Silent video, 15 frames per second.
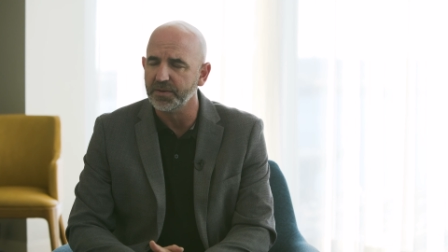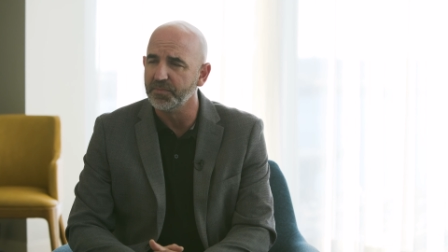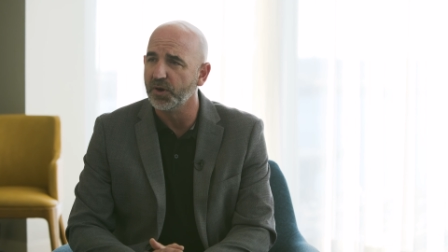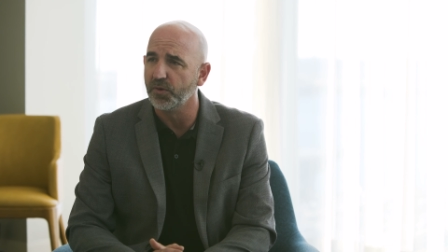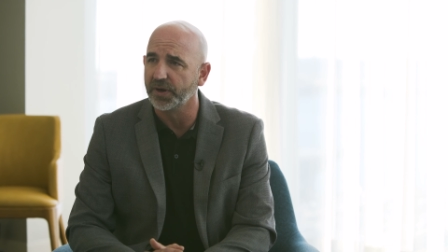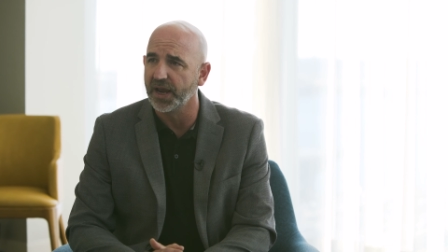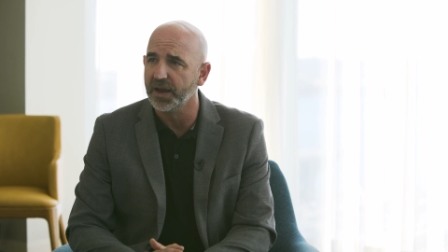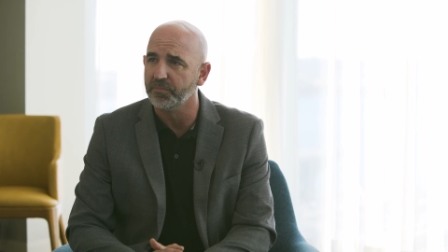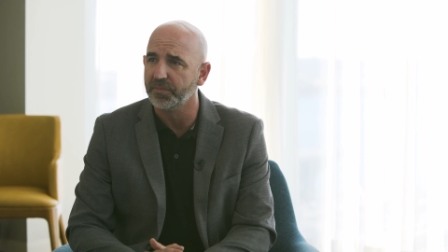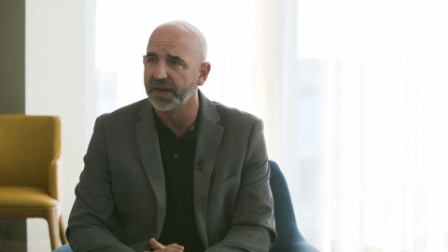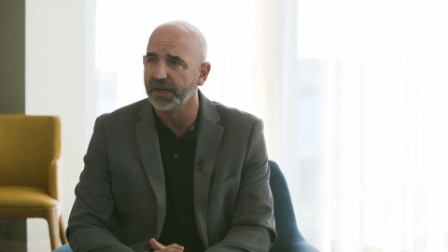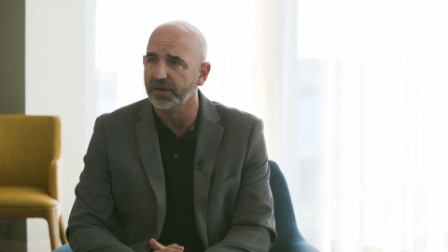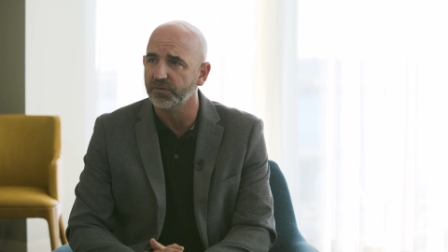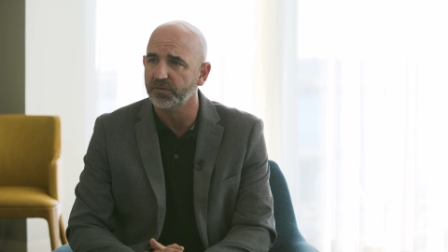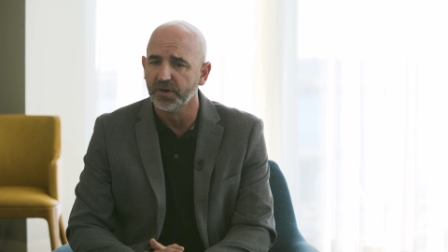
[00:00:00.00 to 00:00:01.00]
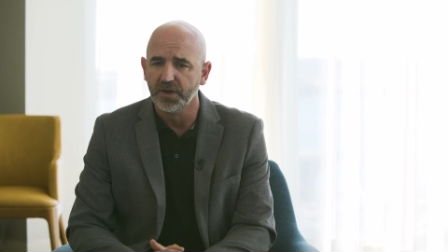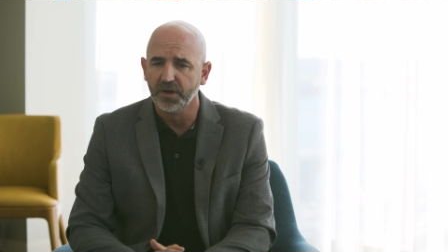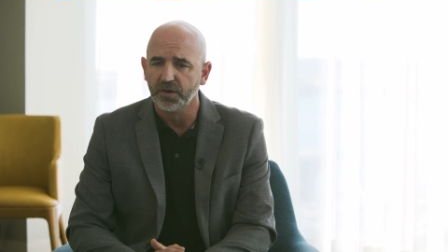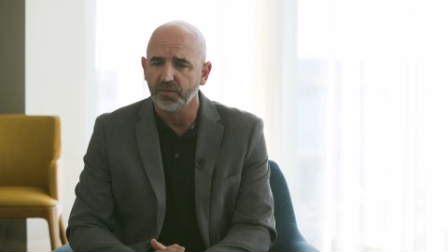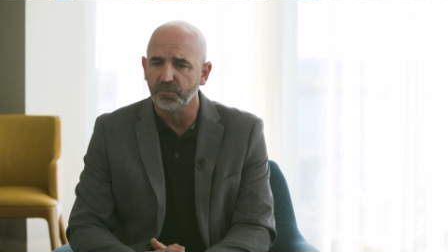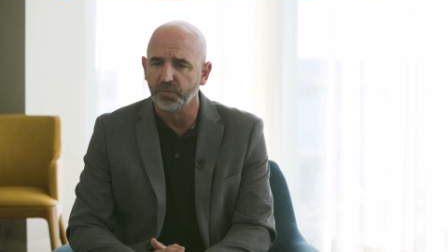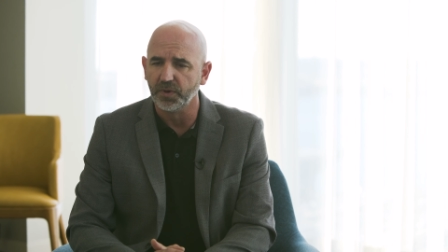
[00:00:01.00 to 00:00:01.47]
email campaigns
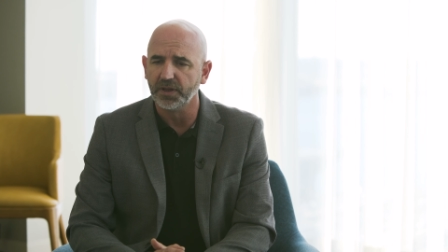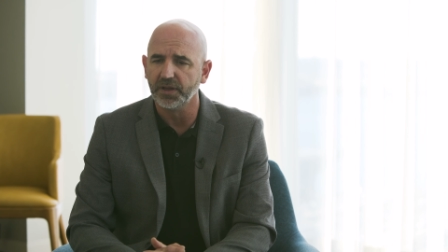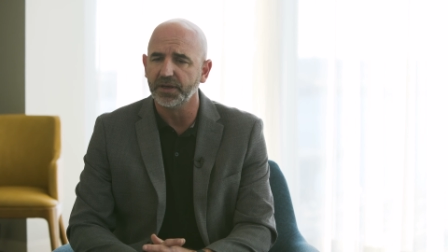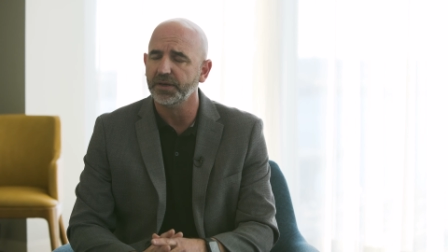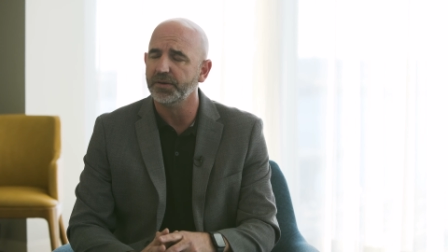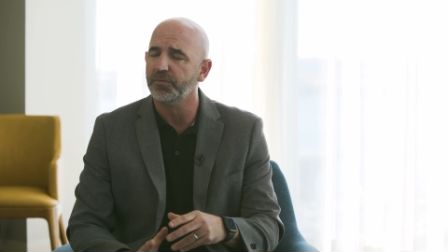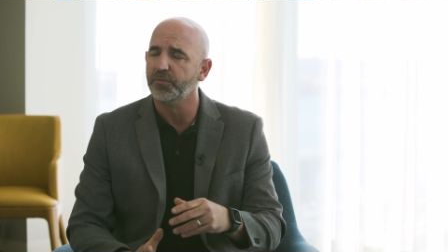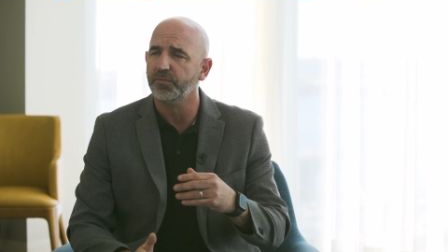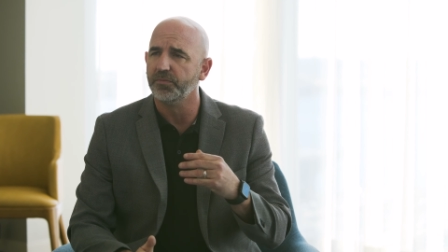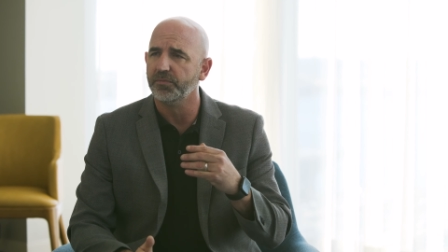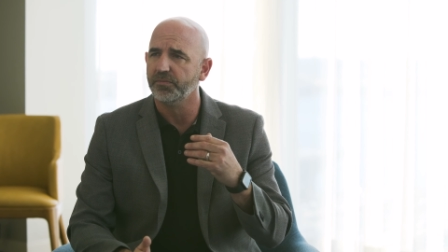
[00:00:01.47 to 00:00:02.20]
really